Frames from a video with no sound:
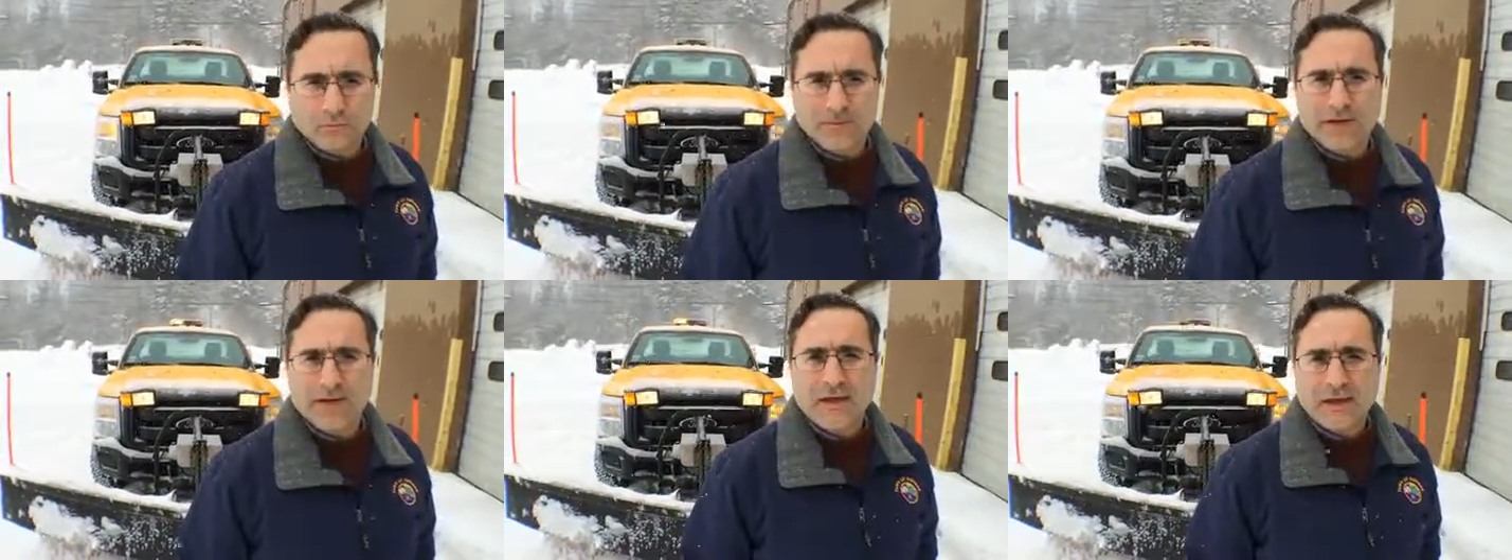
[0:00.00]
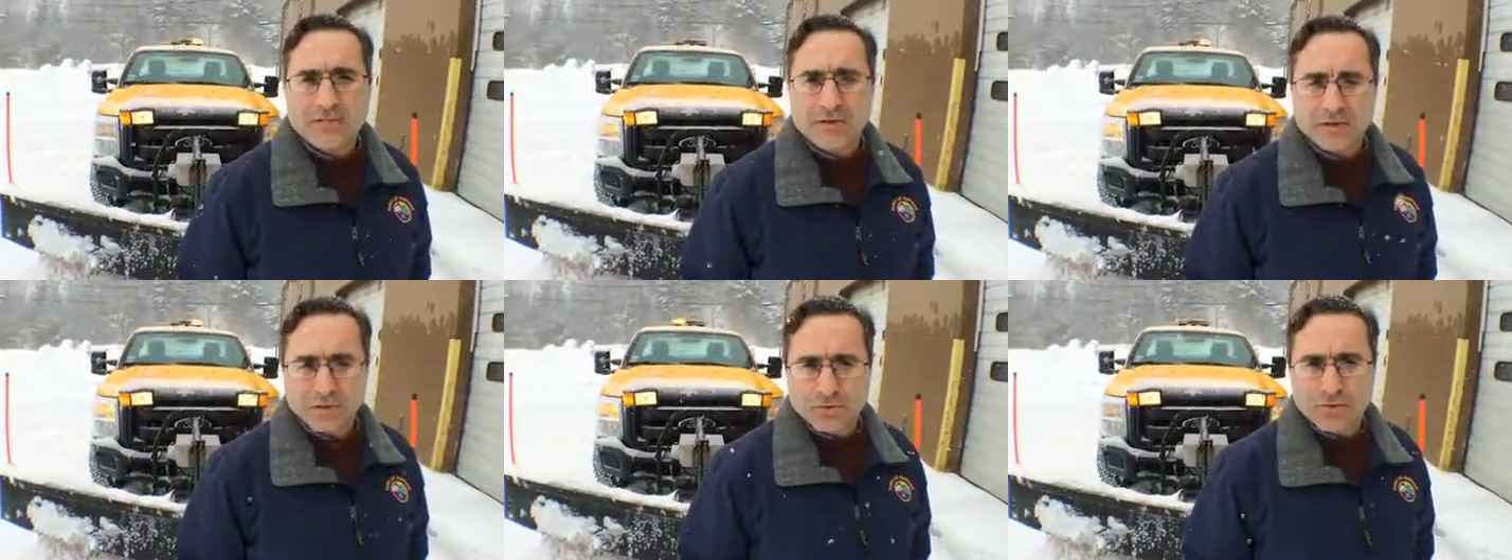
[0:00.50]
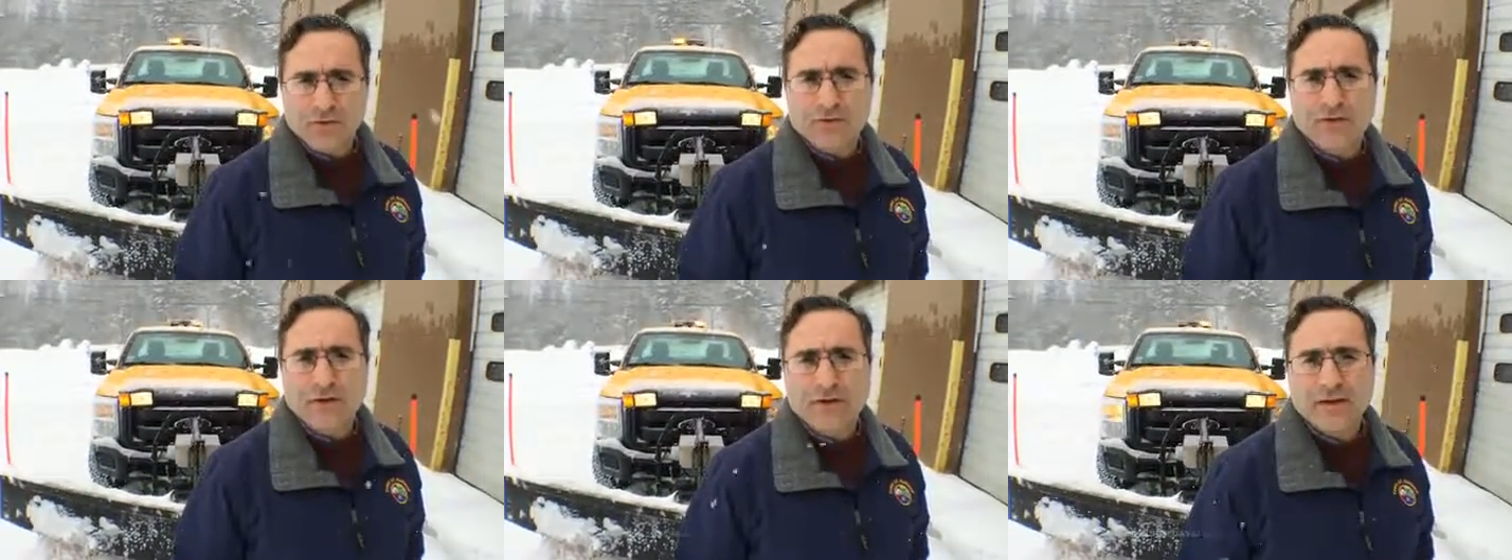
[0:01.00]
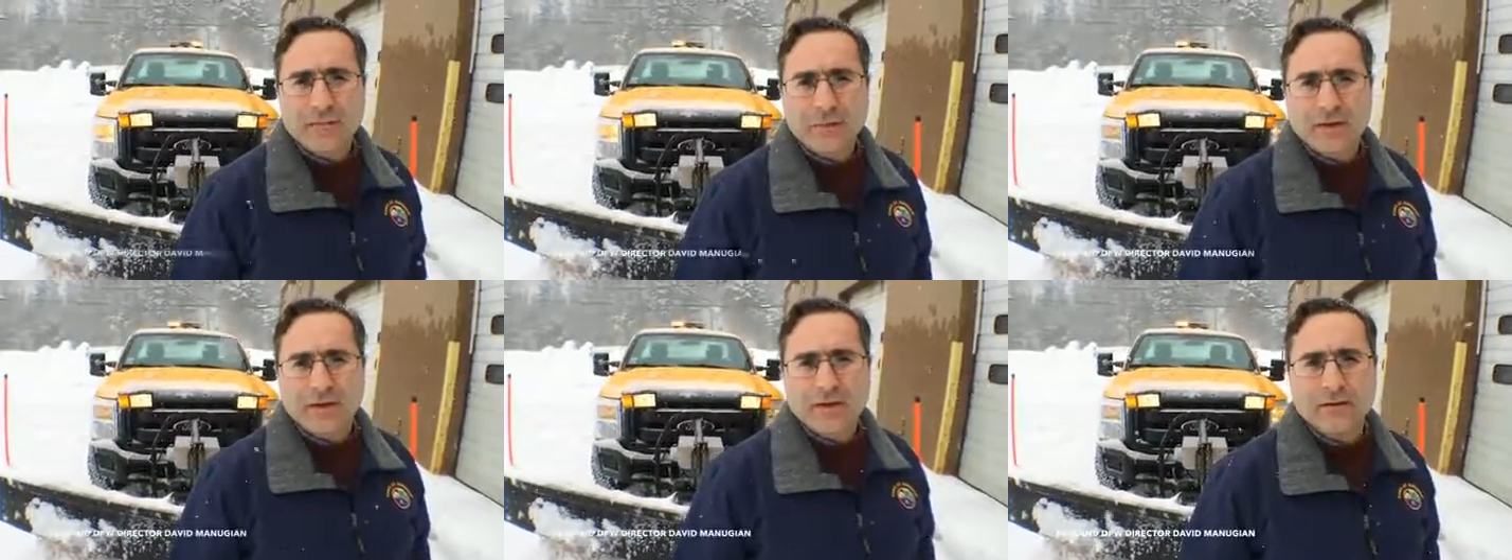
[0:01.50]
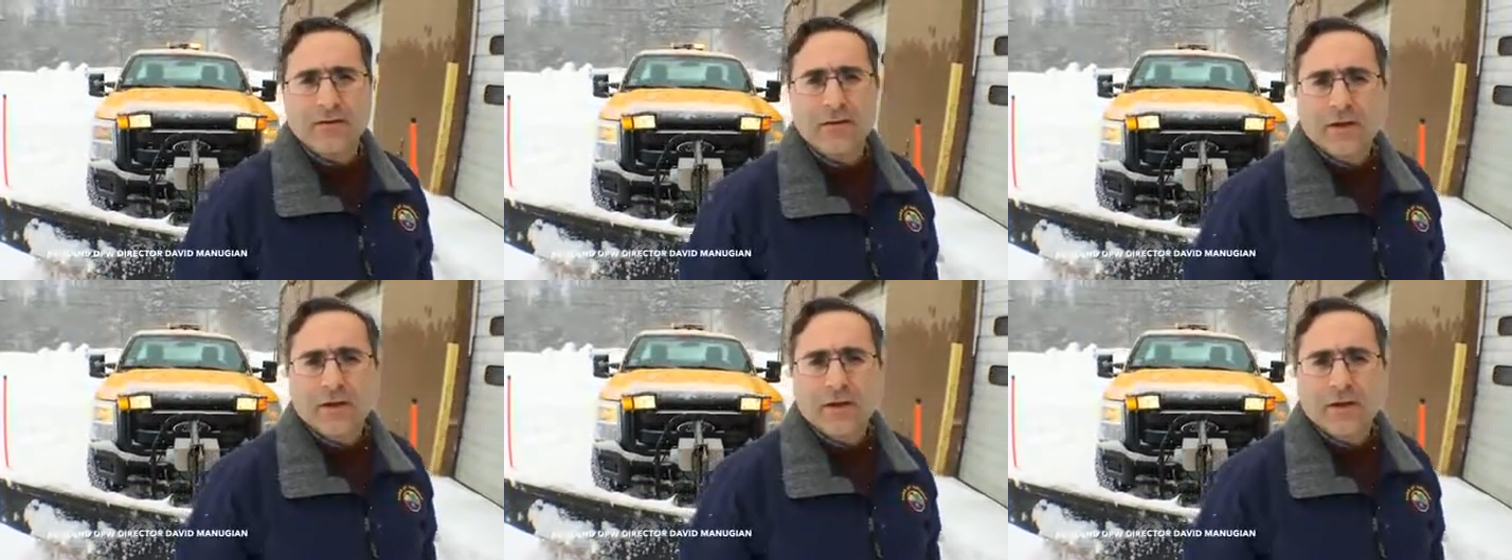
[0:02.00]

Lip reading: They came in early Sunday morning